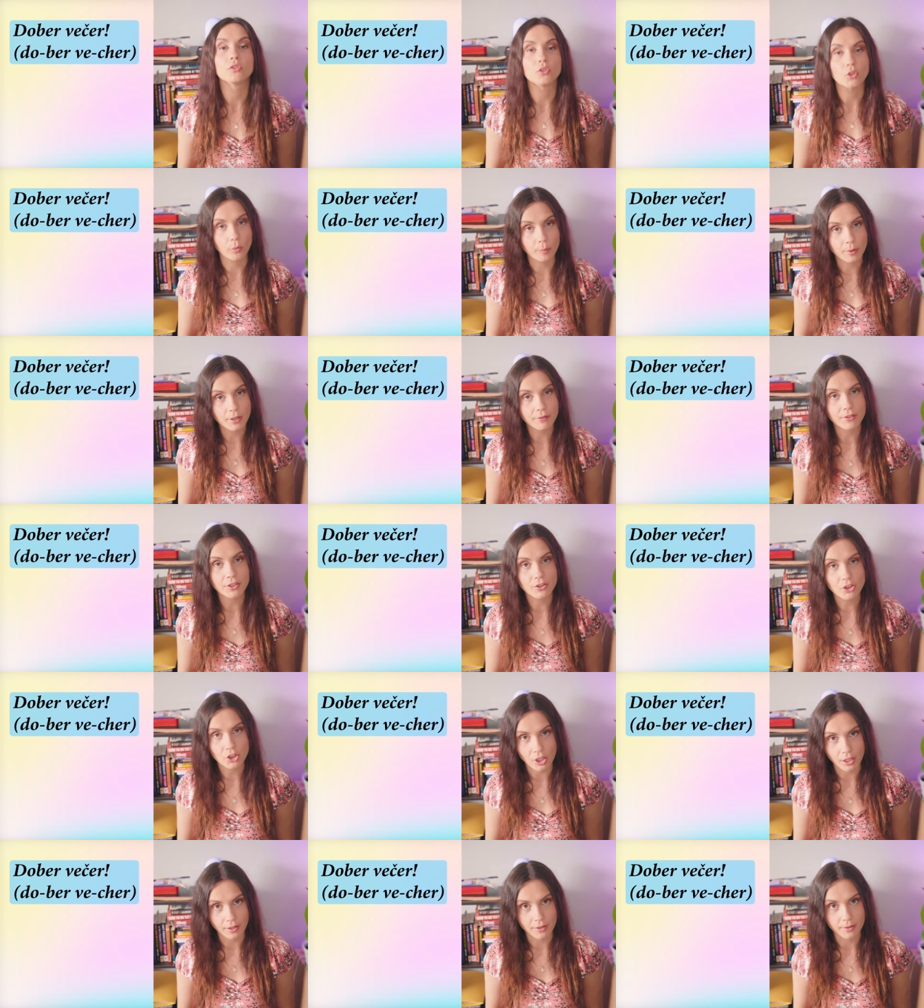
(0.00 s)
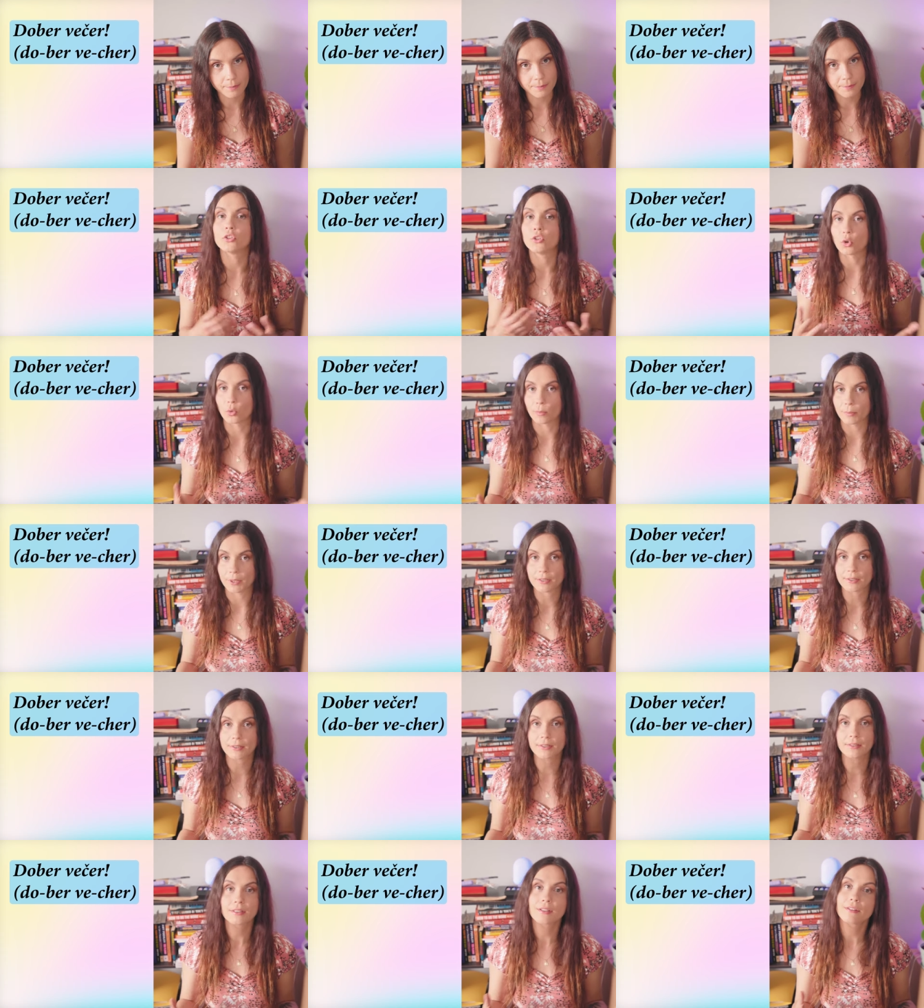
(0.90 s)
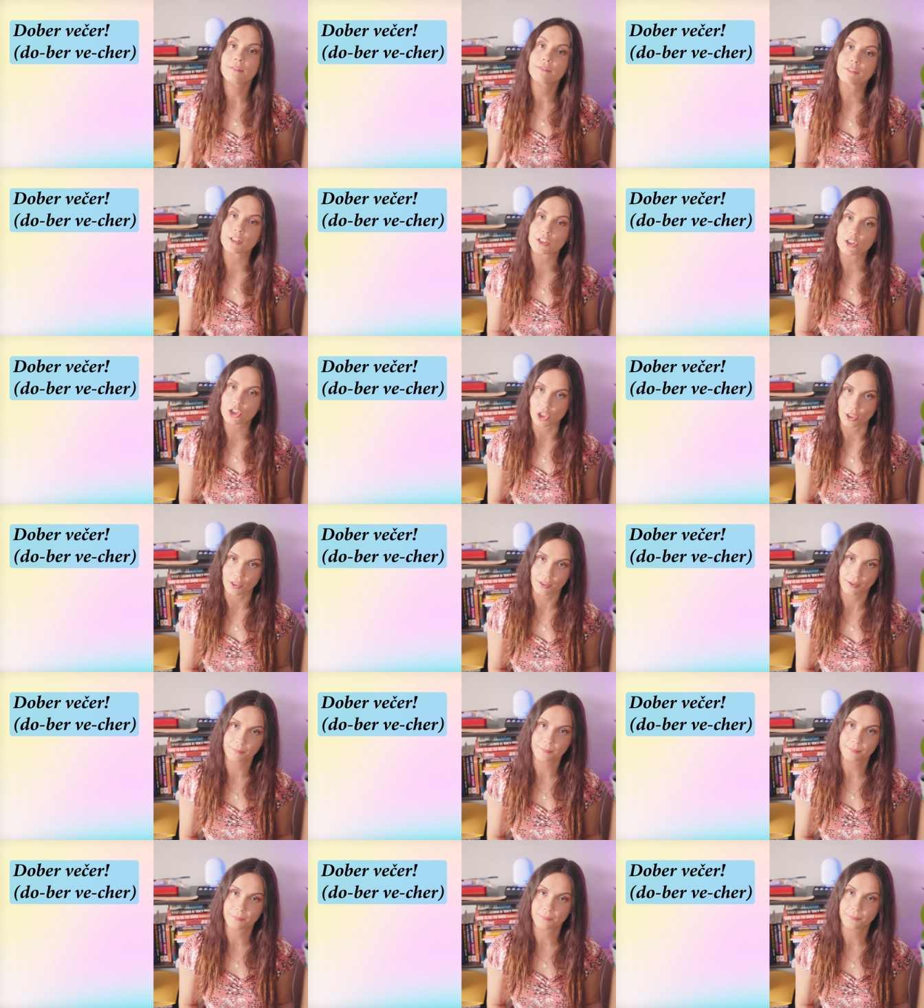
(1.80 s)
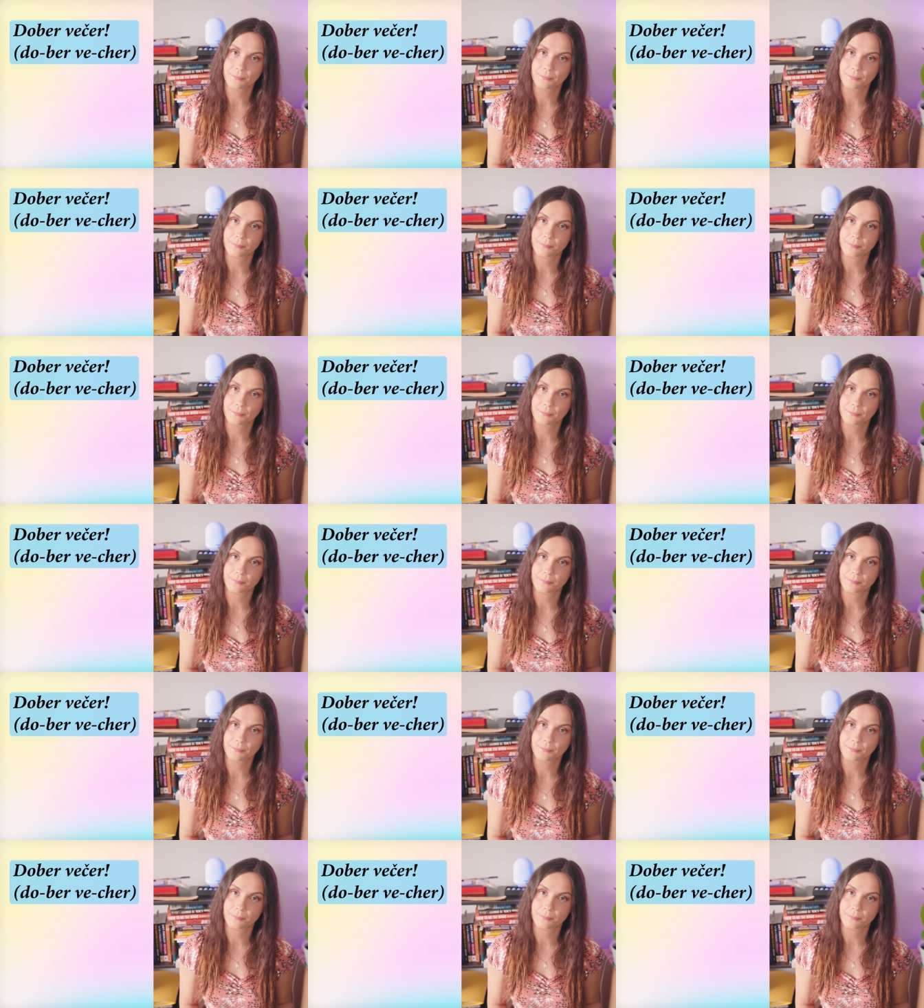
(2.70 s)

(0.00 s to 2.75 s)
dober večer. Dober večer.